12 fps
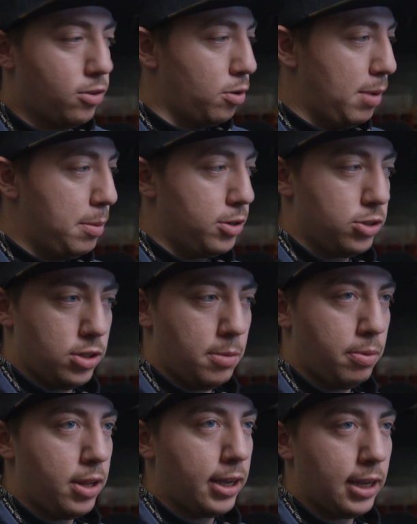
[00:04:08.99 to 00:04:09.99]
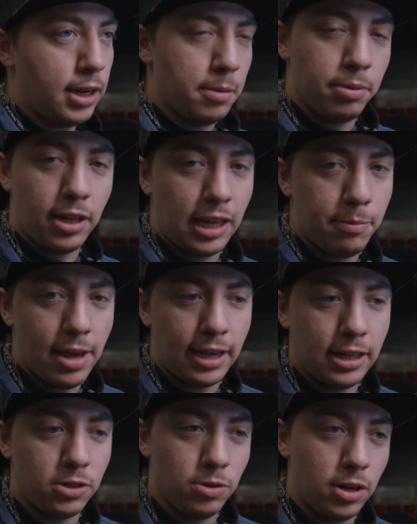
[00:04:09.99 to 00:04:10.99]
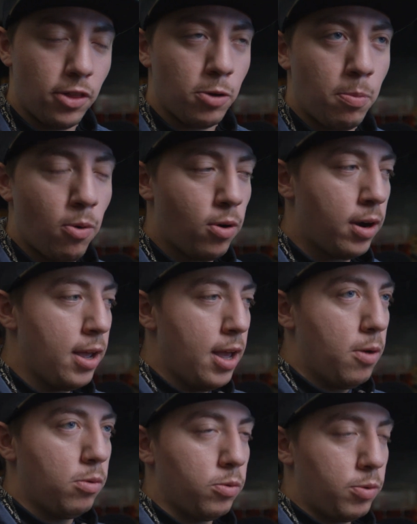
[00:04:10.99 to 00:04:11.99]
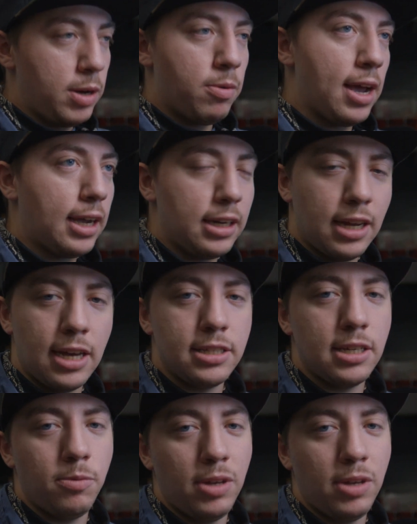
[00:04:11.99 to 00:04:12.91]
or maybe just unplugging and plugging it back into another port will re-recognize it.